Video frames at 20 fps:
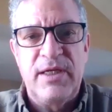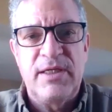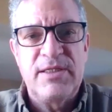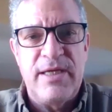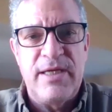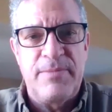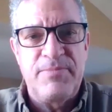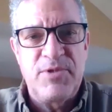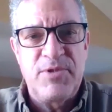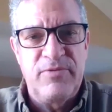
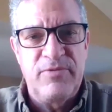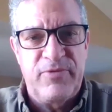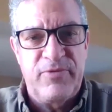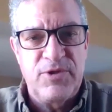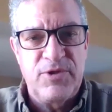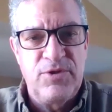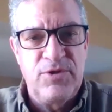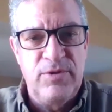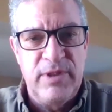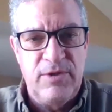exception
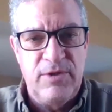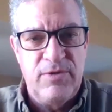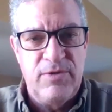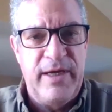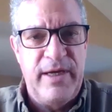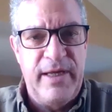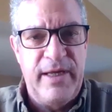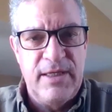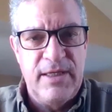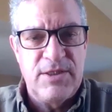for 2
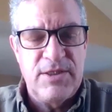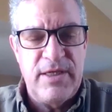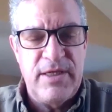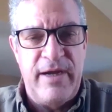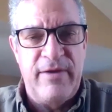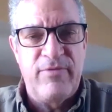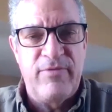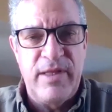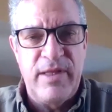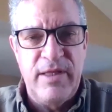ingredients,
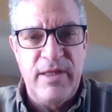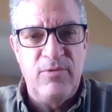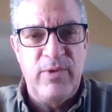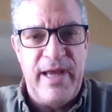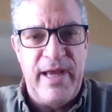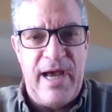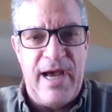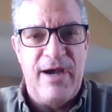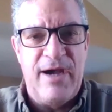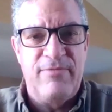everything
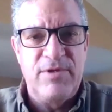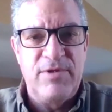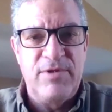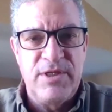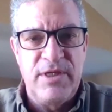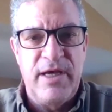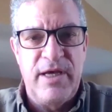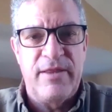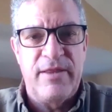we have is